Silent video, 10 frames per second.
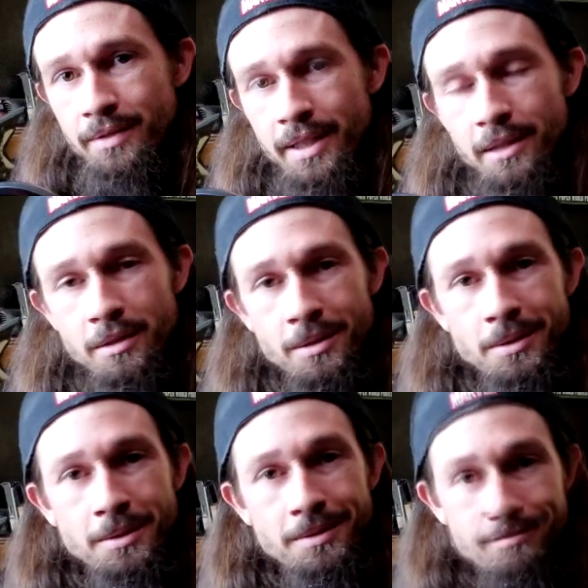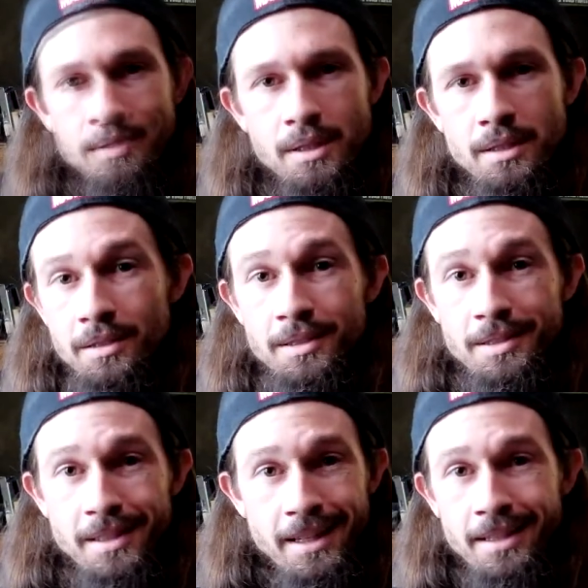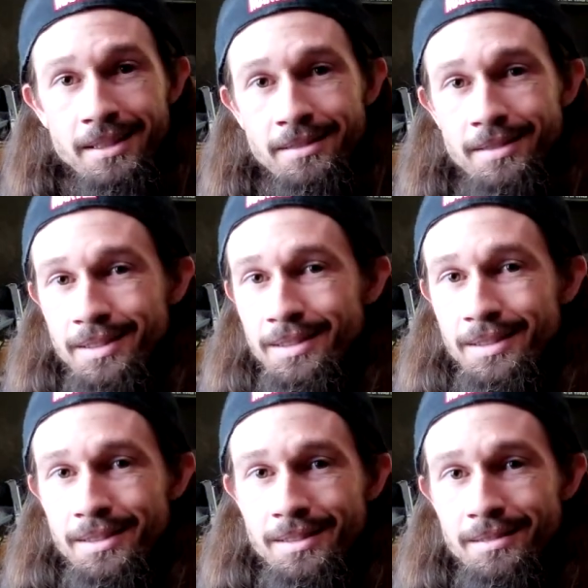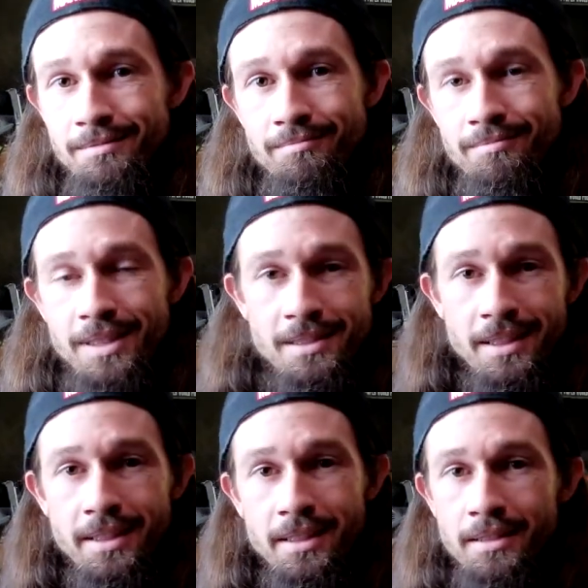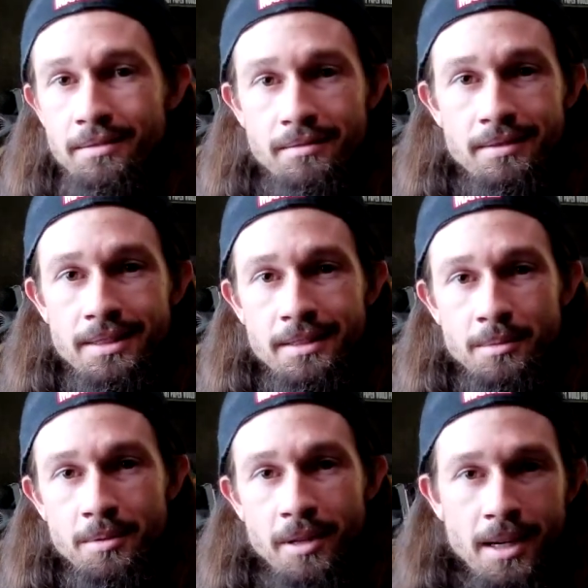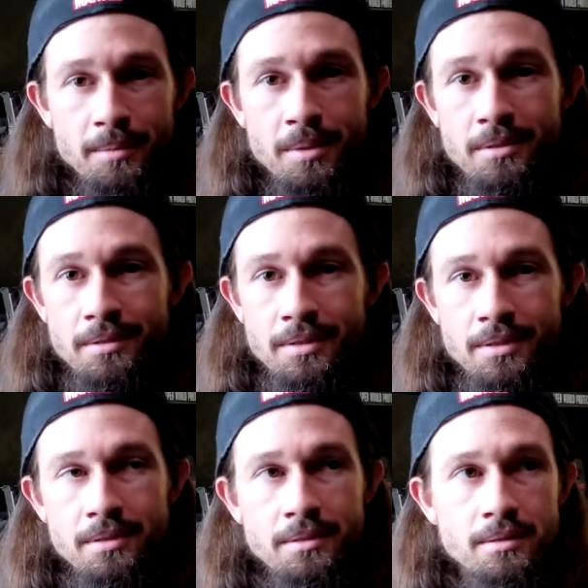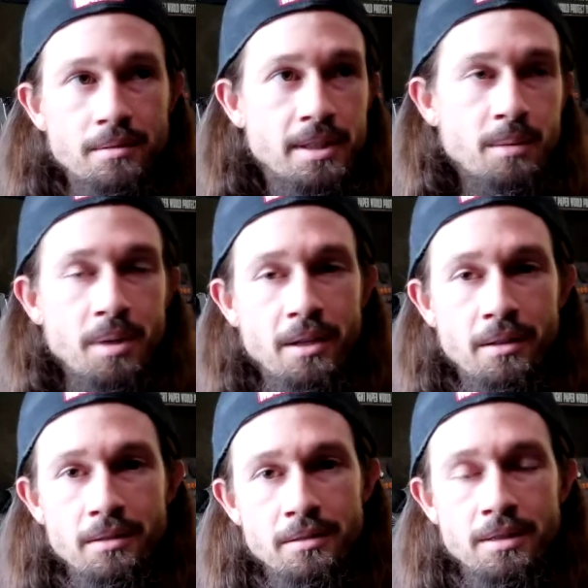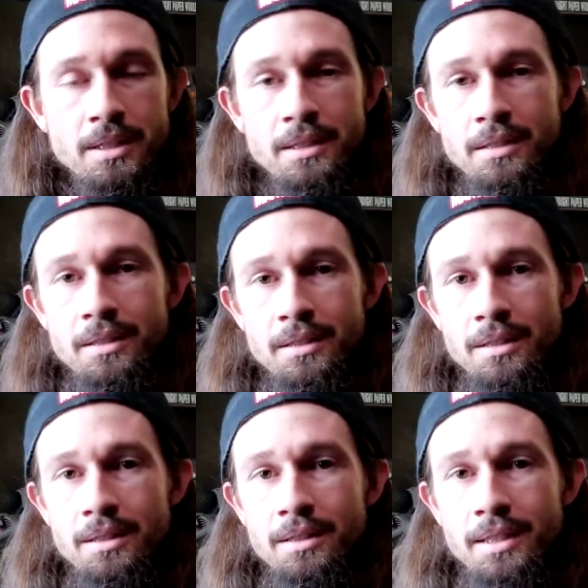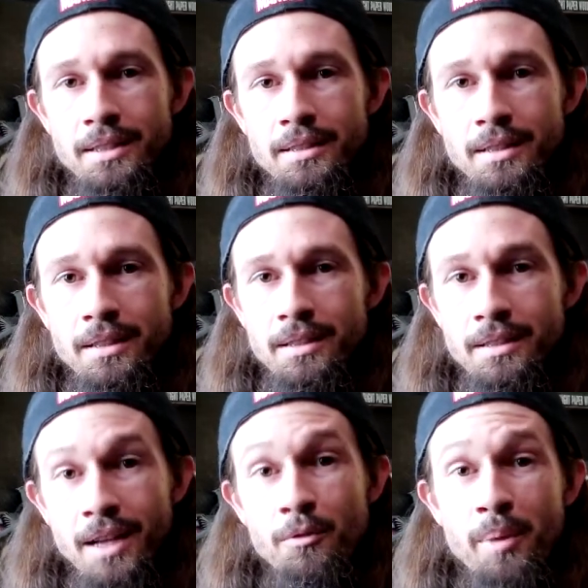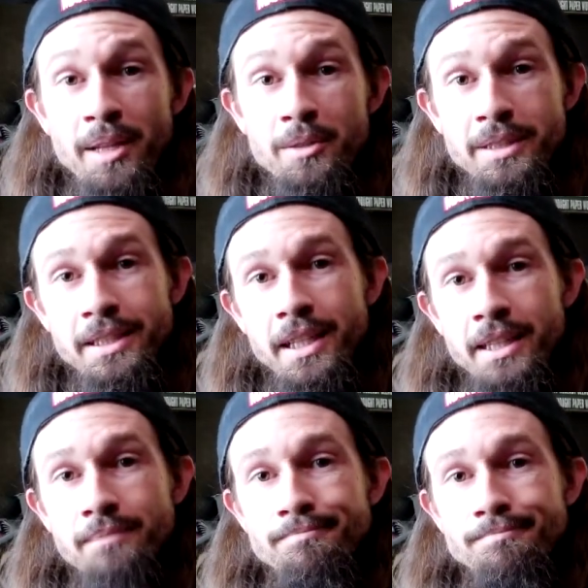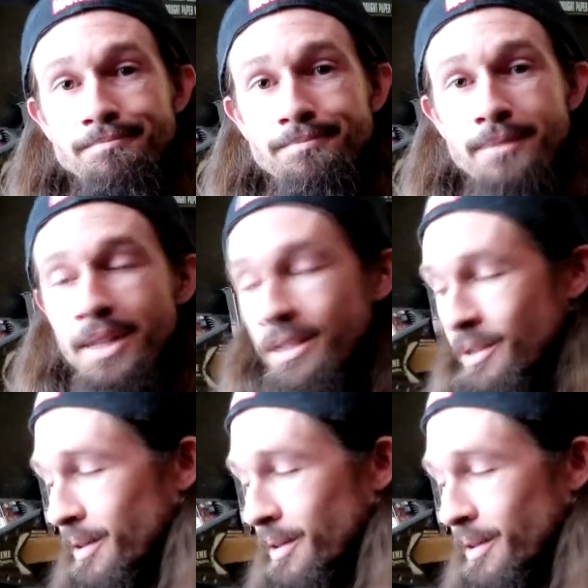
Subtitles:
video. So like and dislike and subscribe, ring the bell, and I have a Patreon site, so